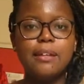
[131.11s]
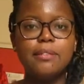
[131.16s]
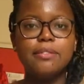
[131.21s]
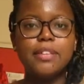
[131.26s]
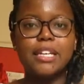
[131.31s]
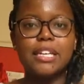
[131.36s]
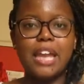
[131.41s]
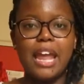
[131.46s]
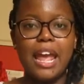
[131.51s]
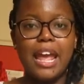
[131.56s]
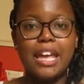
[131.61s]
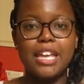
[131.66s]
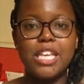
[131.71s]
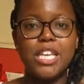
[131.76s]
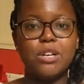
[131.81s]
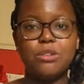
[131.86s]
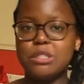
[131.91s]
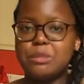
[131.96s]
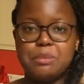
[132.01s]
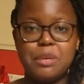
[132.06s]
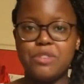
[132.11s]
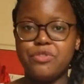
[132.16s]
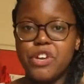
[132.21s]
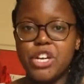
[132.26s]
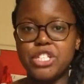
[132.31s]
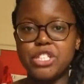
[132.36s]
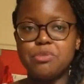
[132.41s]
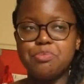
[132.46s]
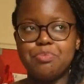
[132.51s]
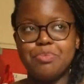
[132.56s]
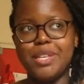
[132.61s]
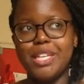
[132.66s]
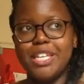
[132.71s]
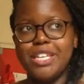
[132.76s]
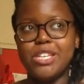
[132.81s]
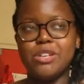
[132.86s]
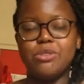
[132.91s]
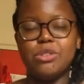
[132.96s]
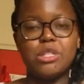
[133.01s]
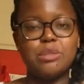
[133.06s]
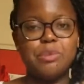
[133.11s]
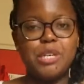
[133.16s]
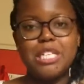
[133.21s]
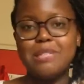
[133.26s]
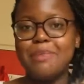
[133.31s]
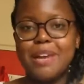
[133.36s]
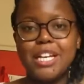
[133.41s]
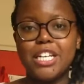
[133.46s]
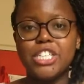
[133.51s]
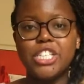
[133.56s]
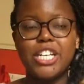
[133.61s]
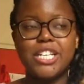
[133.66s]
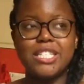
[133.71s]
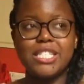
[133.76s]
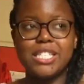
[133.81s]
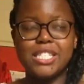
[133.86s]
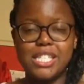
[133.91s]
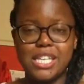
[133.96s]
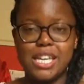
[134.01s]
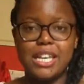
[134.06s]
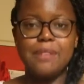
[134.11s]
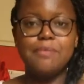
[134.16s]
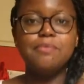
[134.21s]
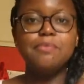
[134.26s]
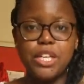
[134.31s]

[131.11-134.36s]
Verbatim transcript: that A, you don't speak French, B, you don't speak Spanish, and C,